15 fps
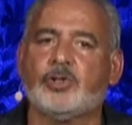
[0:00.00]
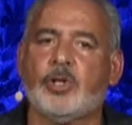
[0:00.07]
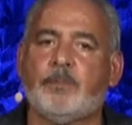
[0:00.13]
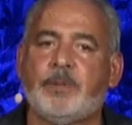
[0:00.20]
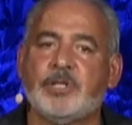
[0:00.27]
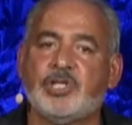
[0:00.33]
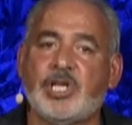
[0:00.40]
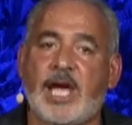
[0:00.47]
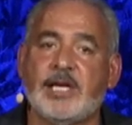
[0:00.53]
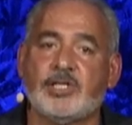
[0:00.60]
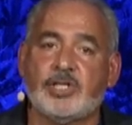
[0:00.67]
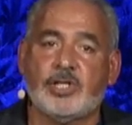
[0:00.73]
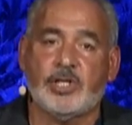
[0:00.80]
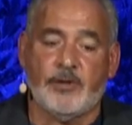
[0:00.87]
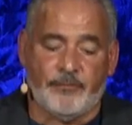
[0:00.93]
to
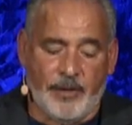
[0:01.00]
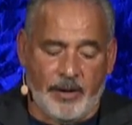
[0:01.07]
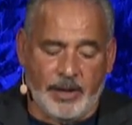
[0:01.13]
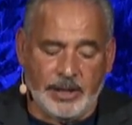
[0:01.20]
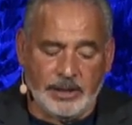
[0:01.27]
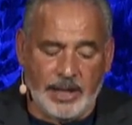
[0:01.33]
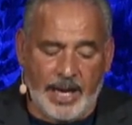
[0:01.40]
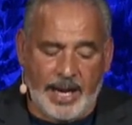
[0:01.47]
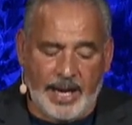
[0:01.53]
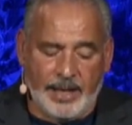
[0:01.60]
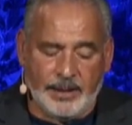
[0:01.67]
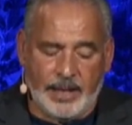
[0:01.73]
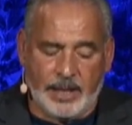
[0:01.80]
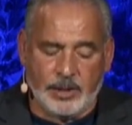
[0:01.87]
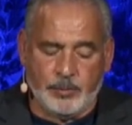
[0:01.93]
possess the very
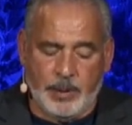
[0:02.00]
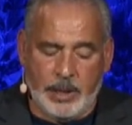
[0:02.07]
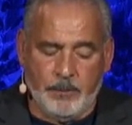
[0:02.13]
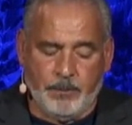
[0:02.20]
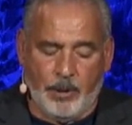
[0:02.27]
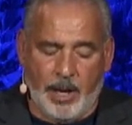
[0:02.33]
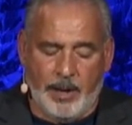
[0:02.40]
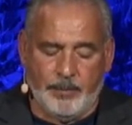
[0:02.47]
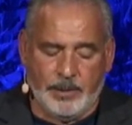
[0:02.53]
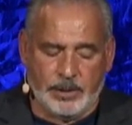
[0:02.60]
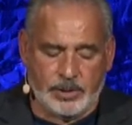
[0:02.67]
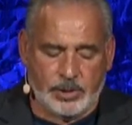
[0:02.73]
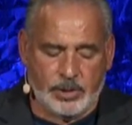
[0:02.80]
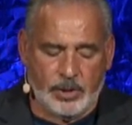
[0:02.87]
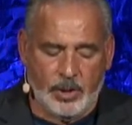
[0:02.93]
land that is being
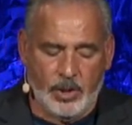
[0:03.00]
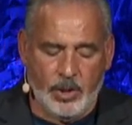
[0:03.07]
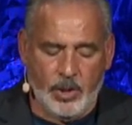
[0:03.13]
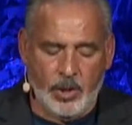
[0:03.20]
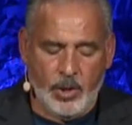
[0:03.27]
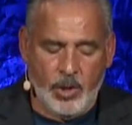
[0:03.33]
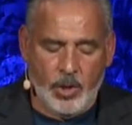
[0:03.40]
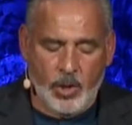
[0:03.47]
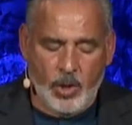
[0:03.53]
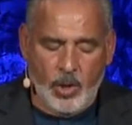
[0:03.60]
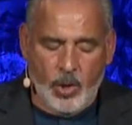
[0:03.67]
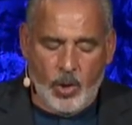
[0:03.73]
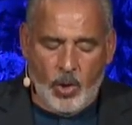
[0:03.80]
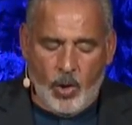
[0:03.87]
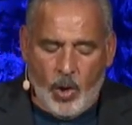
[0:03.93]
promised.
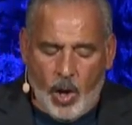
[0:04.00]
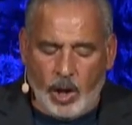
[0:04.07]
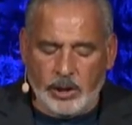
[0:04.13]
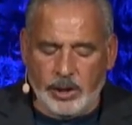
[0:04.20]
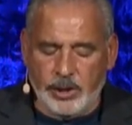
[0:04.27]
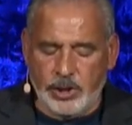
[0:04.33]
All of